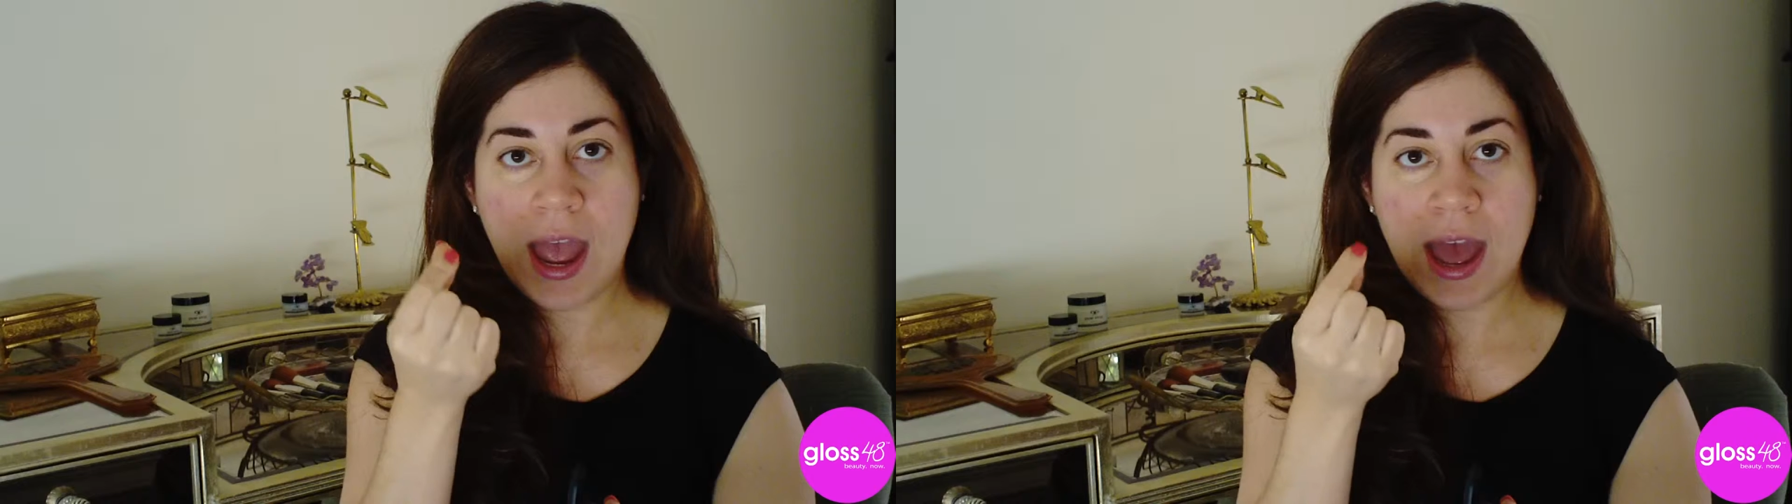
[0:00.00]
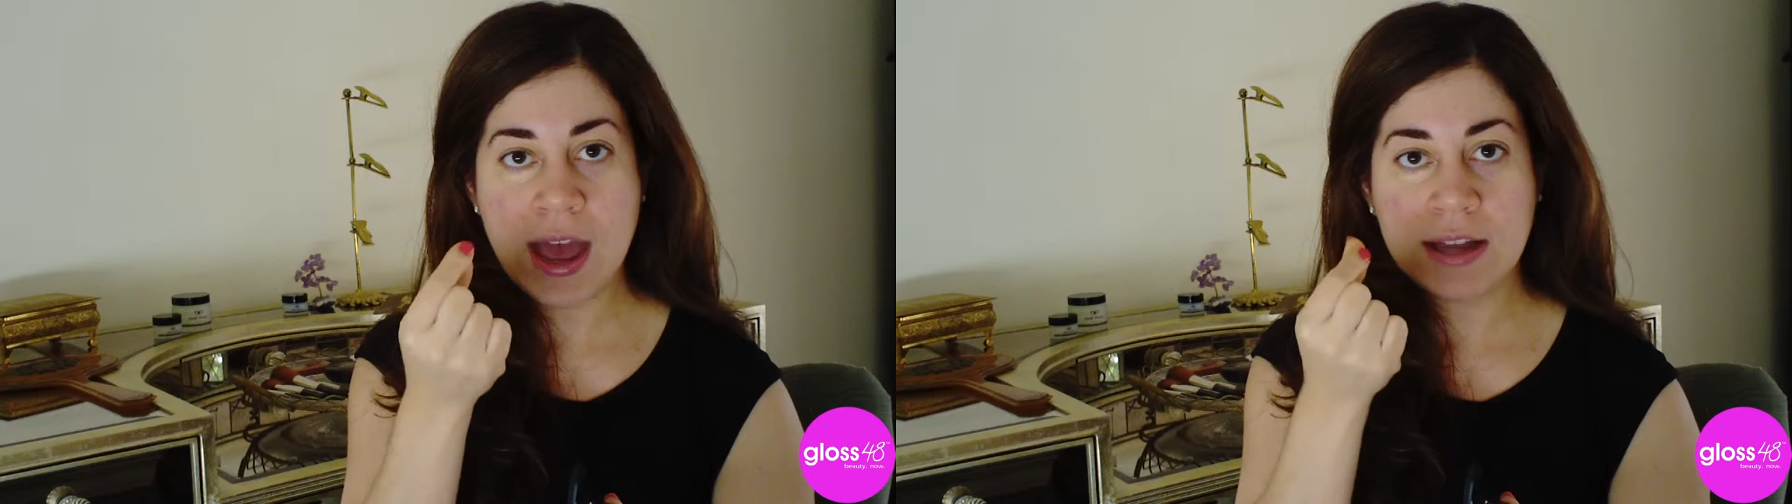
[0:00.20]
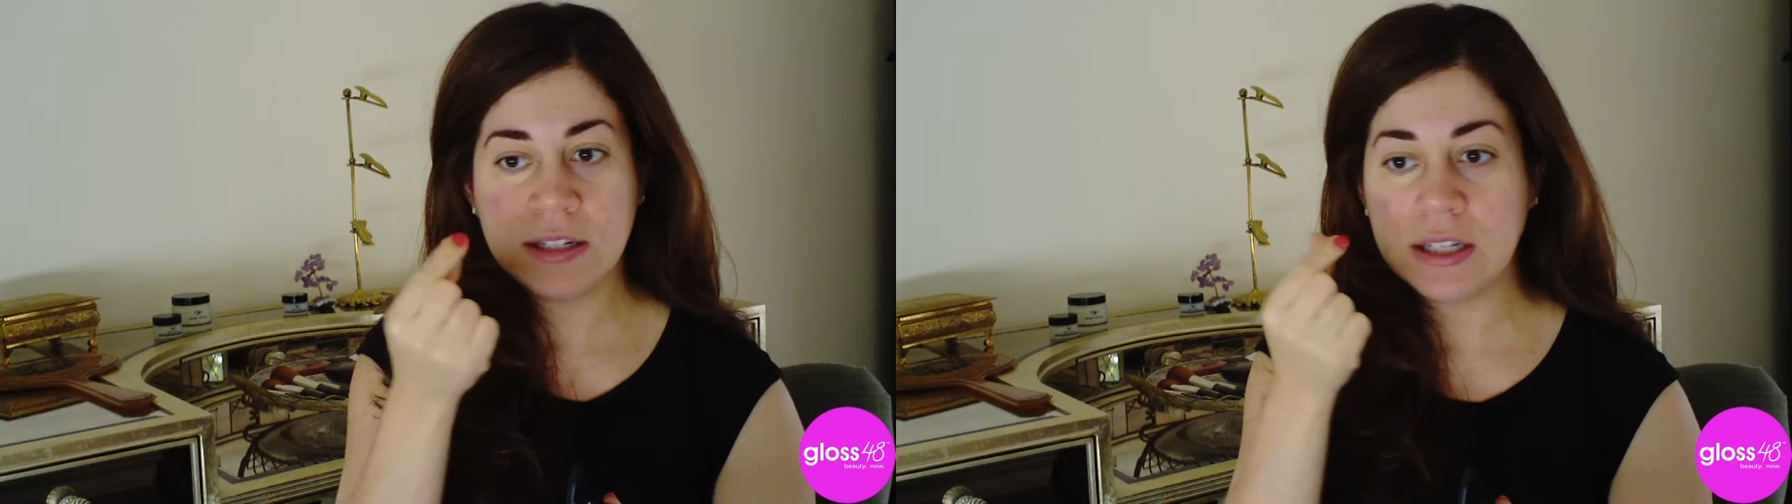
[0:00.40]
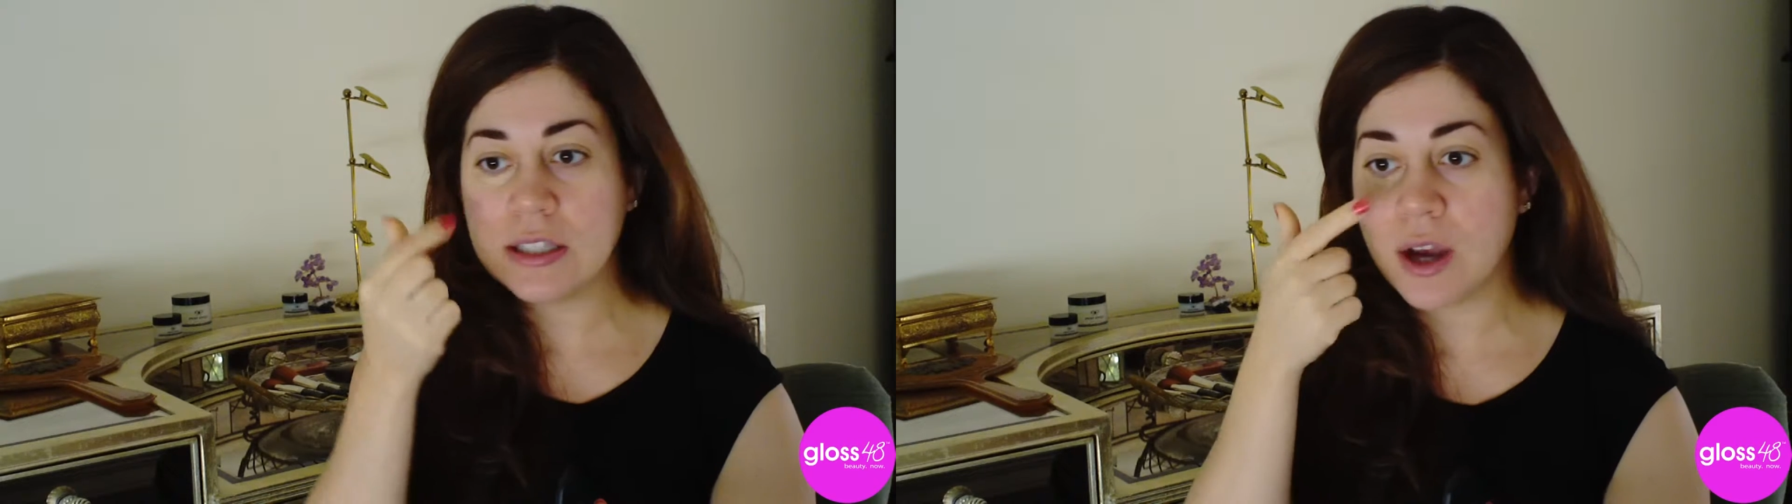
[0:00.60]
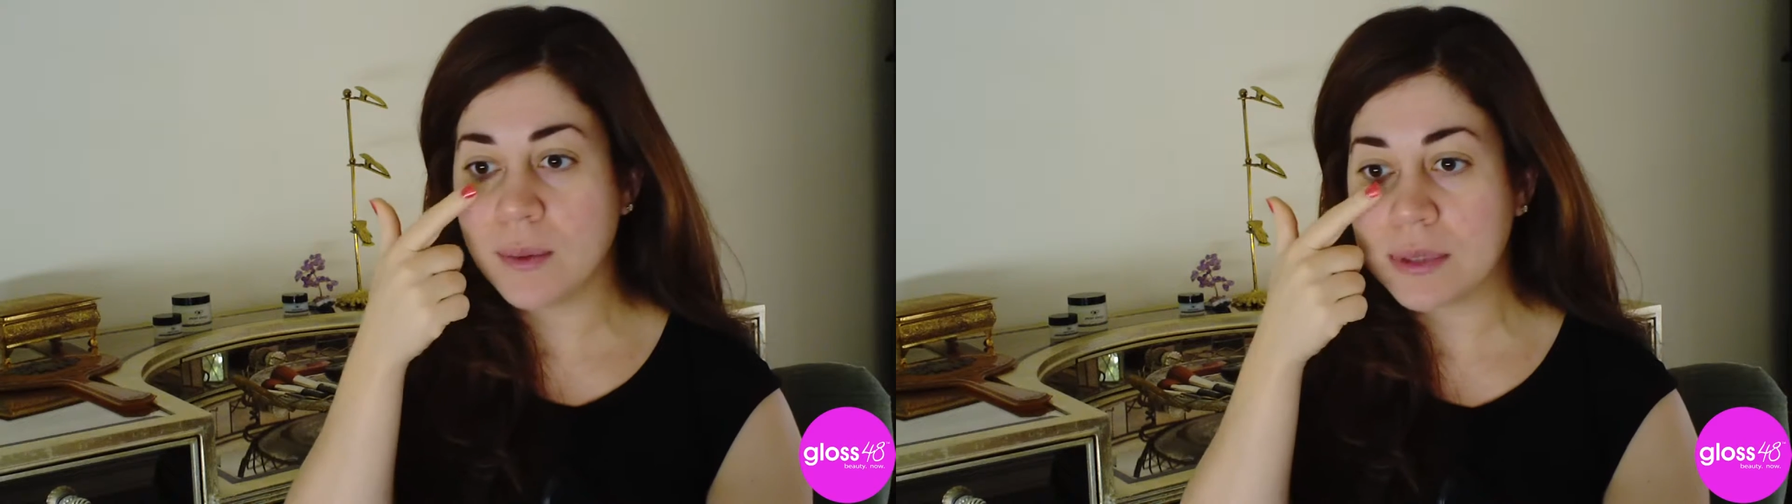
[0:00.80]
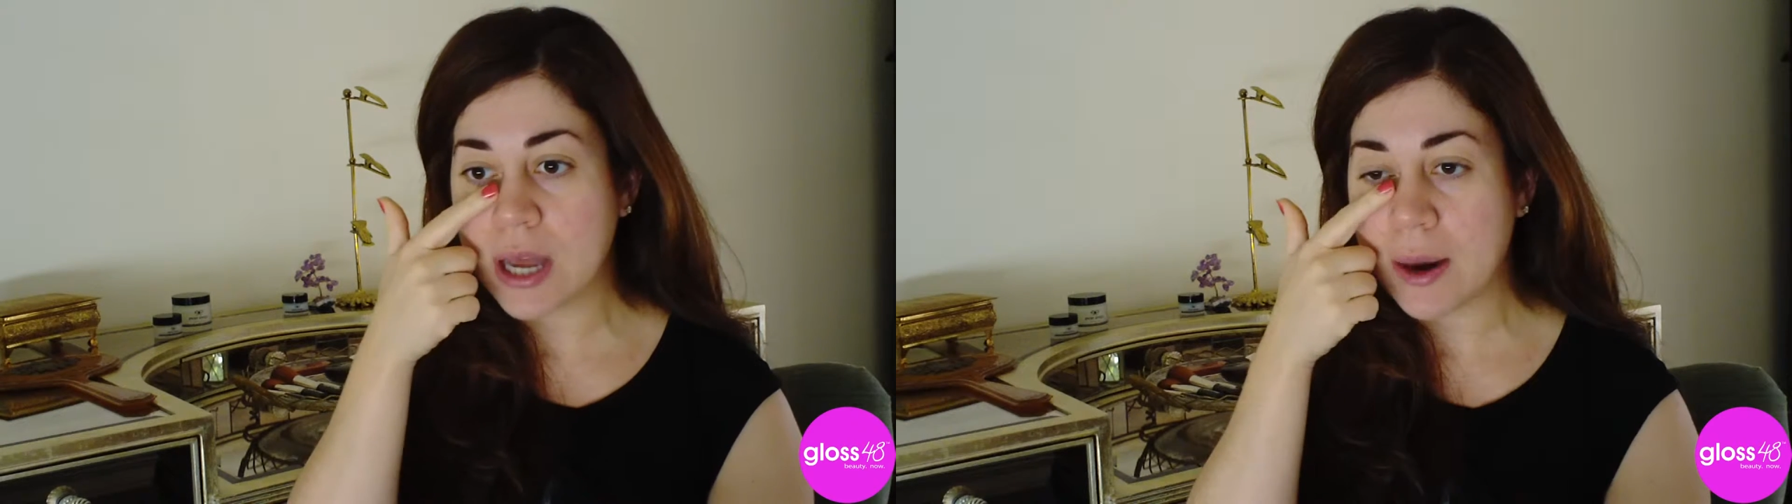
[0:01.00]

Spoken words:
and this helps